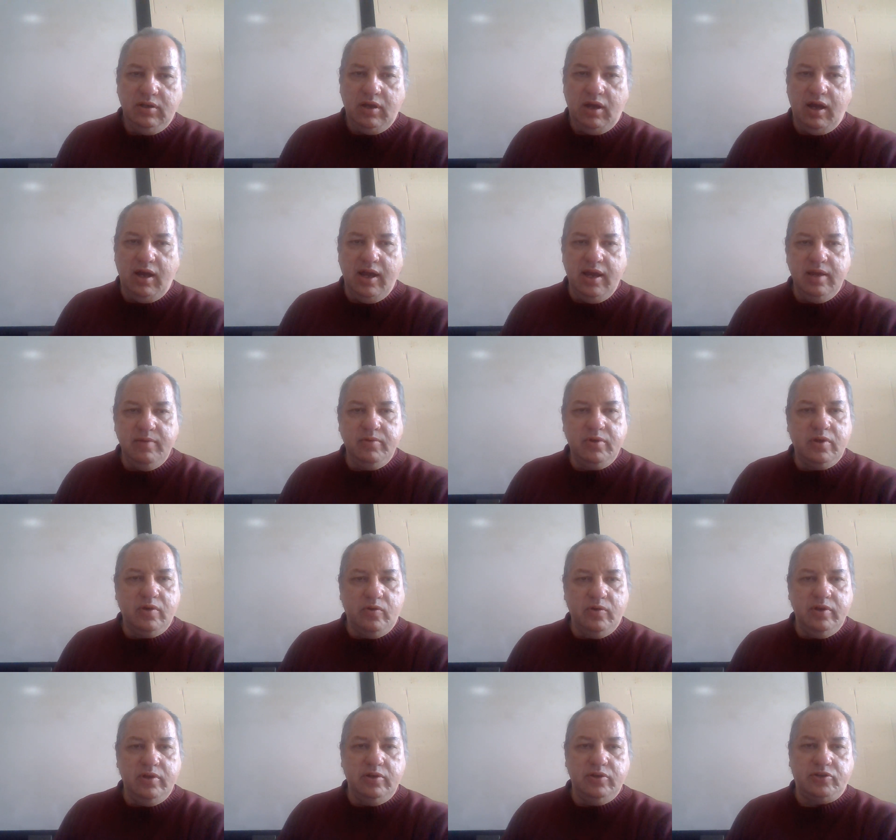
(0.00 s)
I am
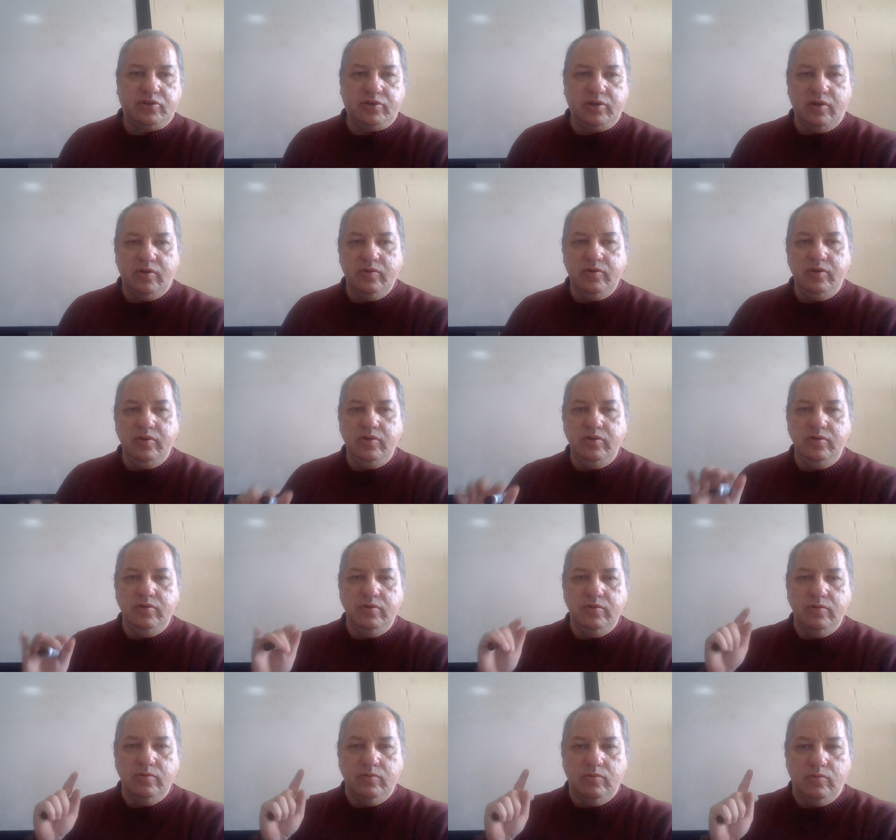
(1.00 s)
going to show
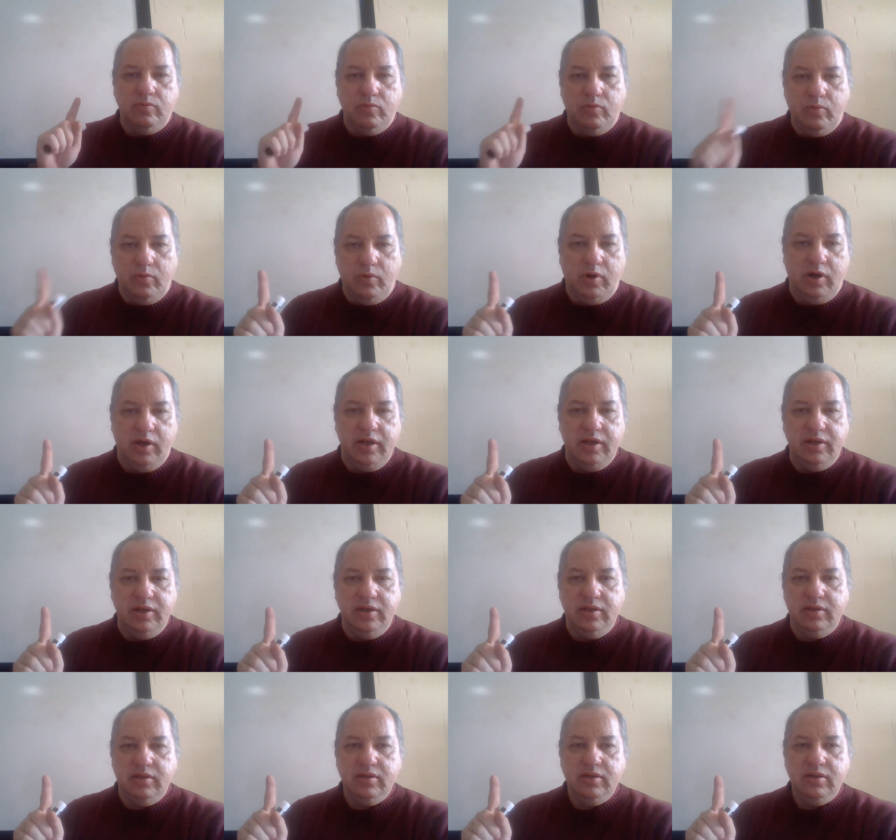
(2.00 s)
you
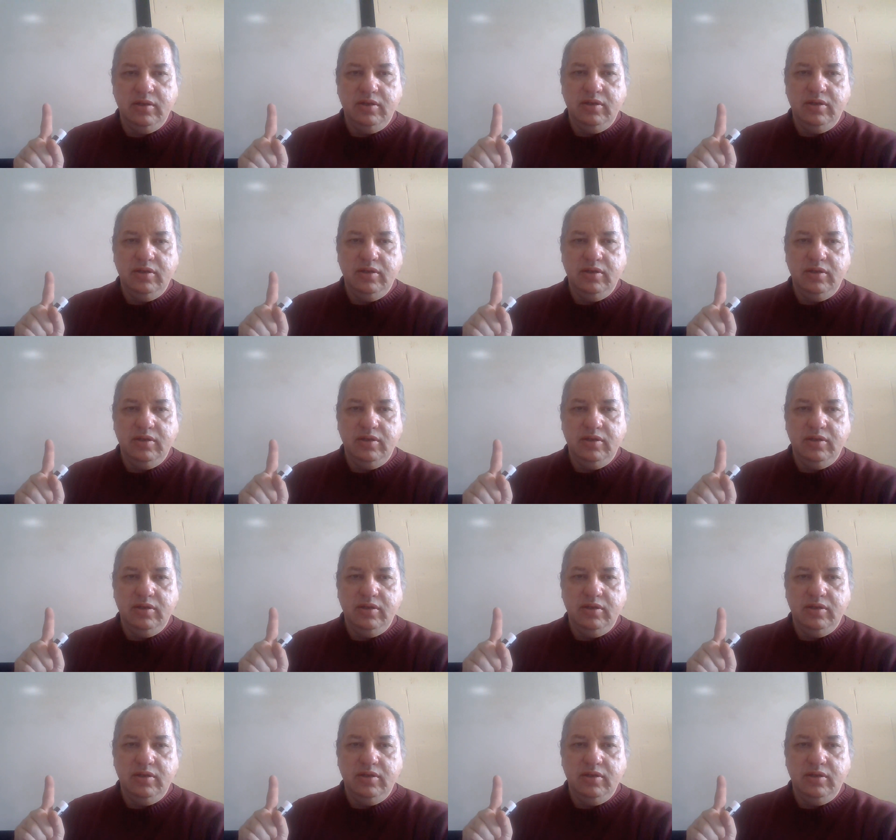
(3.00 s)
one.